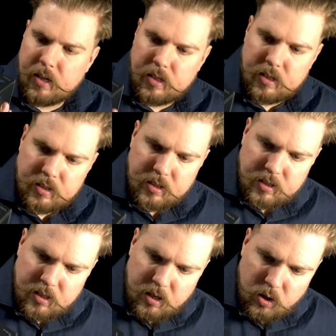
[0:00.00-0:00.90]
This is
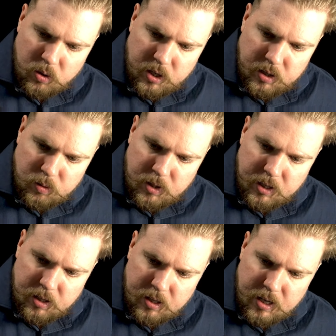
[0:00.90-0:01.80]
the Eau de Toile,
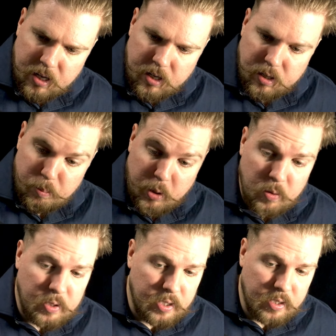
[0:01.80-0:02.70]
and
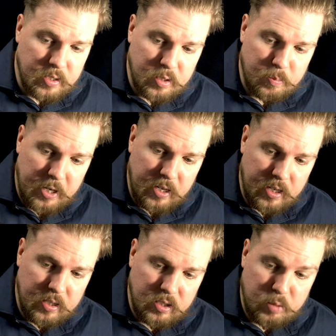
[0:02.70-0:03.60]
apparently this is made
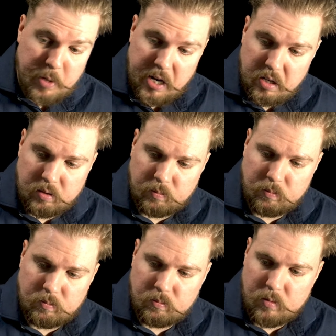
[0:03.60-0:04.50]
in Spain.
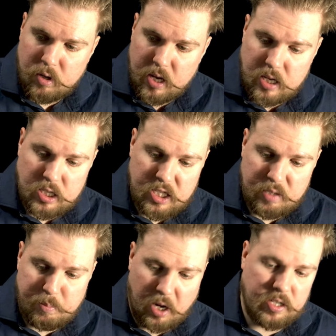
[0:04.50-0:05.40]

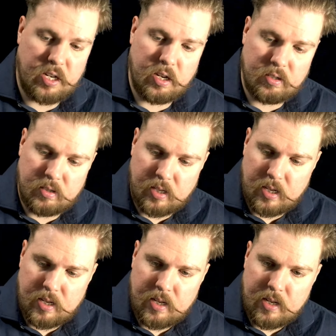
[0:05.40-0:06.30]
España.
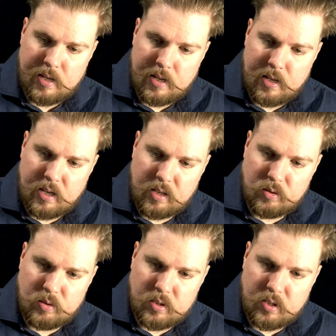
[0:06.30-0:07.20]

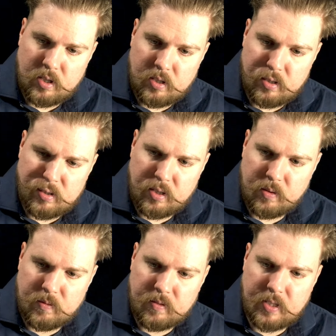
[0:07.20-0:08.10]
Interesting. So,
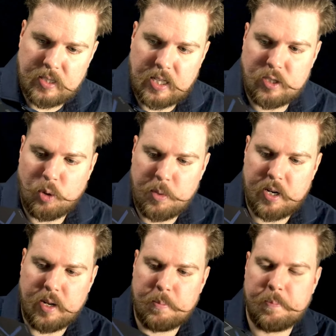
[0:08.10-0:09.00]
let's open it
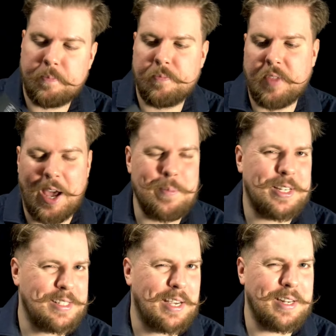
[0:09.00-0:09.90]
up. I'm
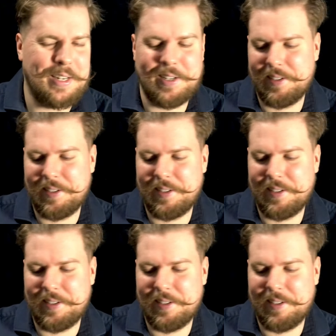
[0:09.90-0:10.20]
excited.